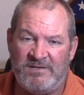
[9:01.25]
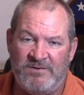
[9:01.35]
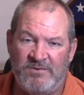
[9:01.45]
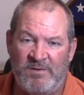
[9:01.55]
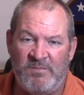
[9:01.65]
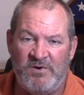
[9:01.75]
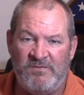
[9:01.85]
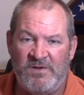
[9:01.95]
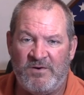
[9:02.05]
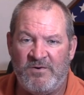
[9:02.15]
to
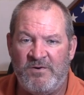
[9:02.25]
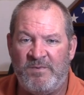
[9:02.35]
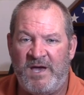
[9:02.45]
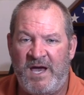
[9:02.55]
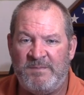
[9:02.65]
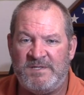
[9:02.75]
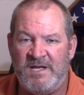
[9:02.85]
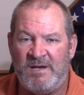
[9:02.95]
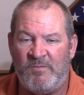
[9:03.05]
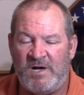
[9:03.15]
remove the chrome caps,
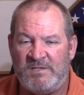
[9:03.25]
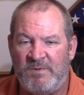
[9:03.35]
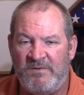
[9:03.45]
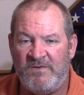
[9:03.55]
damn, watch my